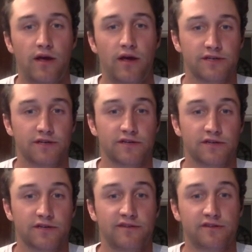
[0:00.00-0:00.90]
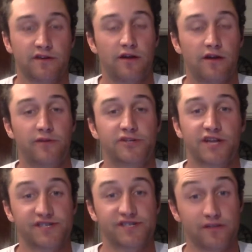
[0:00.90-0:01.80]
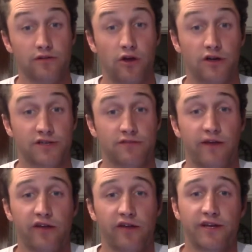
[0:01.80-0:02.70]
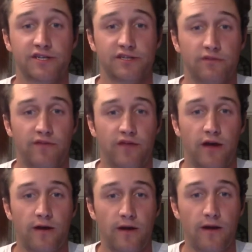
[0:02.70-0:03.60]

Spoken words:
so there's obviously going to be changes in laws and regulations with that.